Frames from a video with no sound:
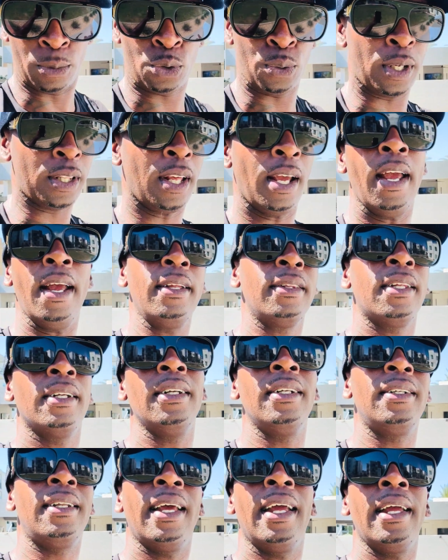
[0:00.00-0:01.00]
So at the end of
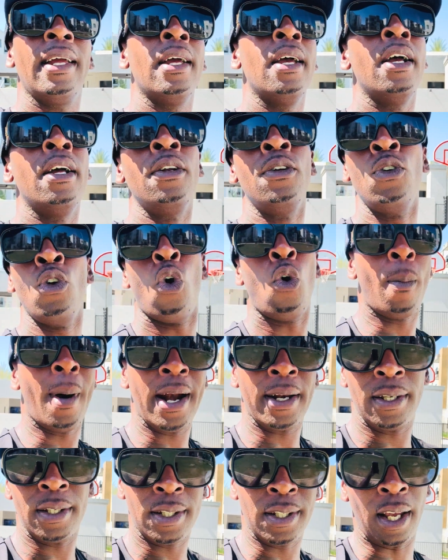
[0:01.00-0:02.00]
the day,
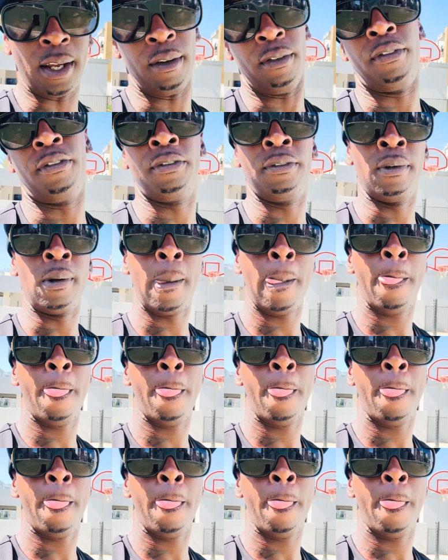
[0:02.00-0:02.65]
nobody's safe.